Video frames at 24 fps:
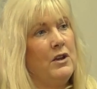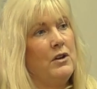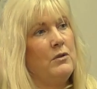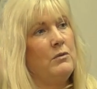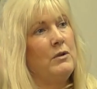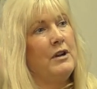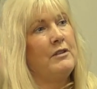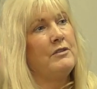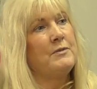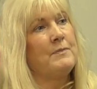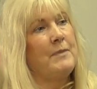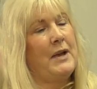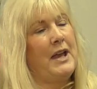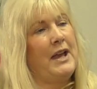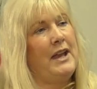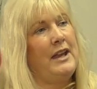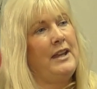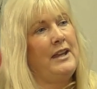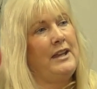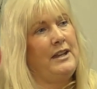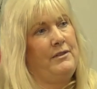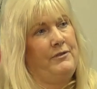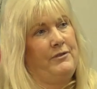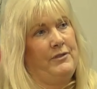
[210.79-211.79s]
Whereas
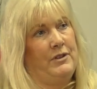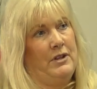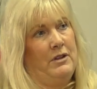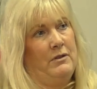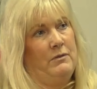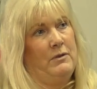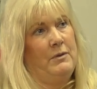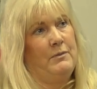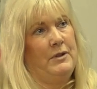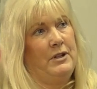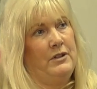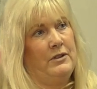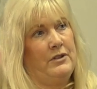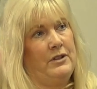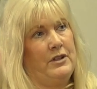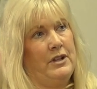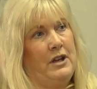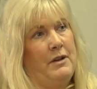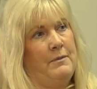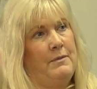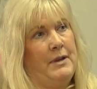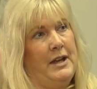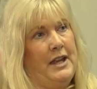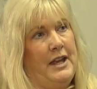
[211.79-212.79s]
behaviour, when we look
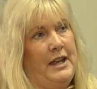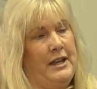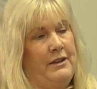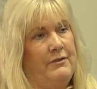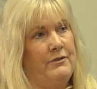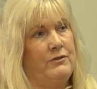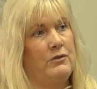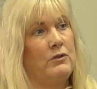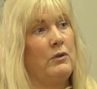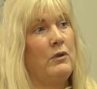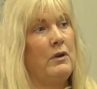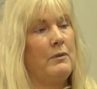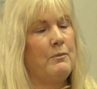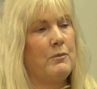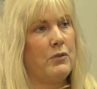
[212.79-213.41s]
at a behavioural